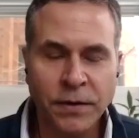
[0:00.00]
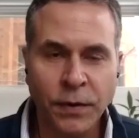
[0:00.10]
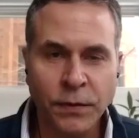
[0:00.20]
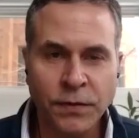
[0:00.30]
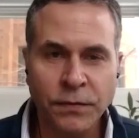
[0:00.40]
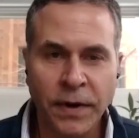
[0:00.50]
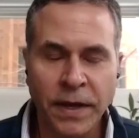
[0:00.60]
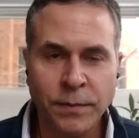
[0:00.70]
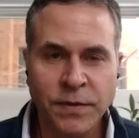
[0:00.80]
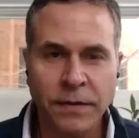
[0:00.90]
to folks who find
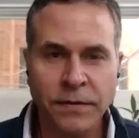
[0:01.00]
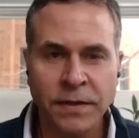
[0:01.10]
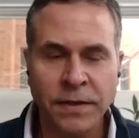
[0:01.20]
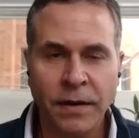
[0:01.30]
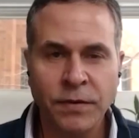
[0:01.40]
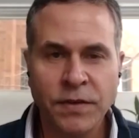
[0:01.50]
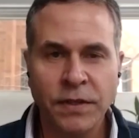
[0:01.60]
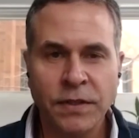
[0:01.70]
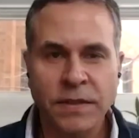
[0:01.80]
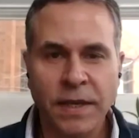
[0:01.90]
themselves in
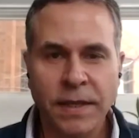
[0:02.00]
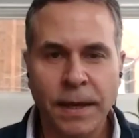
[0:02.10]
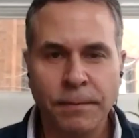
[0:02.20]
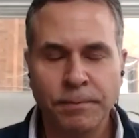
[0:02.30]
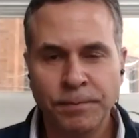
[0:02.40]
conversations like that?